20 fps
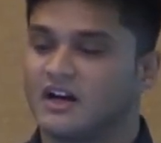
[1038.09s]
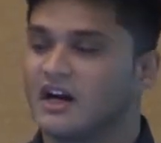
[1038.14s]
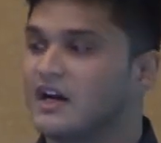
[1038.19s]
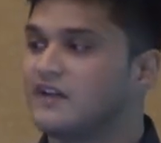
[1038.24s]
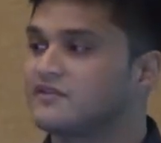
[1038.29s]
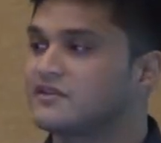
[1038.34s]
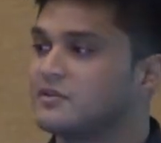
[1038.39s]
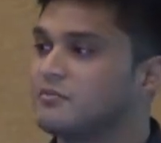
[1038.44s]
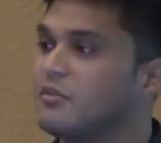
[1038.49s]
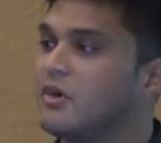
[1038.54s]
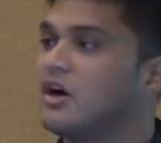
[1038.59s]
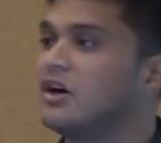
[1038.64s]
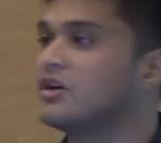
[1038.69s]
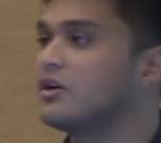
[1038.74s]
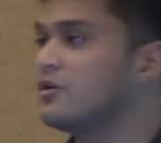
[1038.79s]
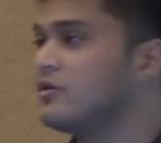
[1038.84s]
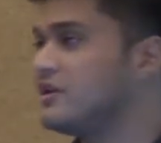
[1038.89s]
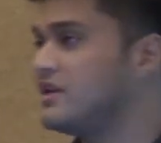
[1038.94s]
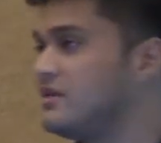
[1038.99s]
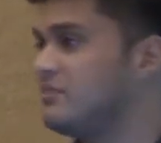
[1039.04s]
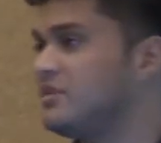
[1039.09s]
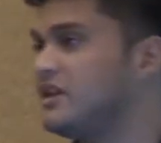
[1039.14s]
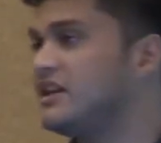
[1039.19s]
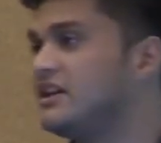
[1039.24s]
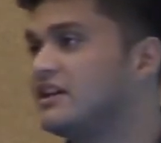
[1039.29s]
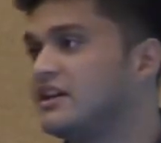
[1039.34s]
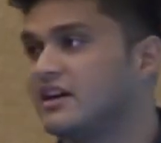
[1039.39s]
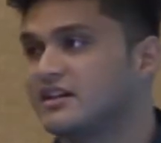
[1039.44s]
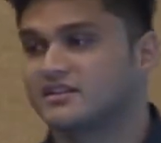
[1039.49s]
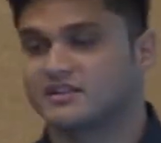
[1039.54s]
I have some
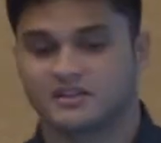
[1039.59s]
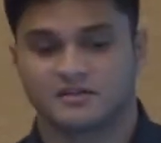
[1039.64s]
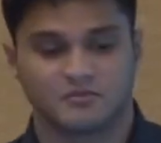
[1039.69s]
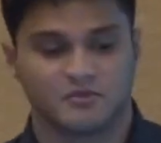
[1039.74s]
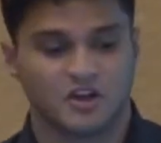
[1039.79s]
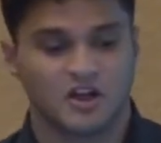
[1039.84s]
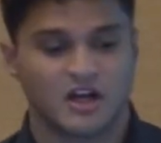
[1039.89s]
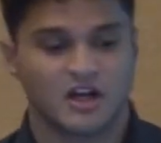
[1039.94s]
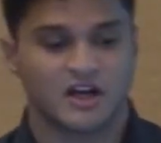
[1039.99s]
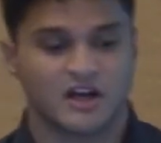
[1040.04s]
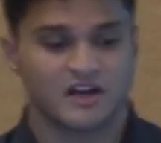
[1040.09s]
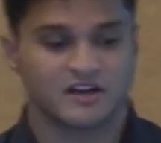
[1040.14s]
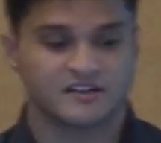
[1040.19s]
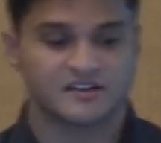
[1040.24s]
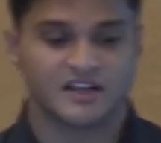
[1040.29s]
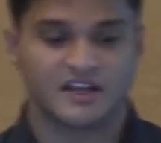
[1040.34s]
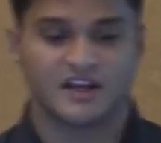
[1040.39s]
MongoDB custom logs.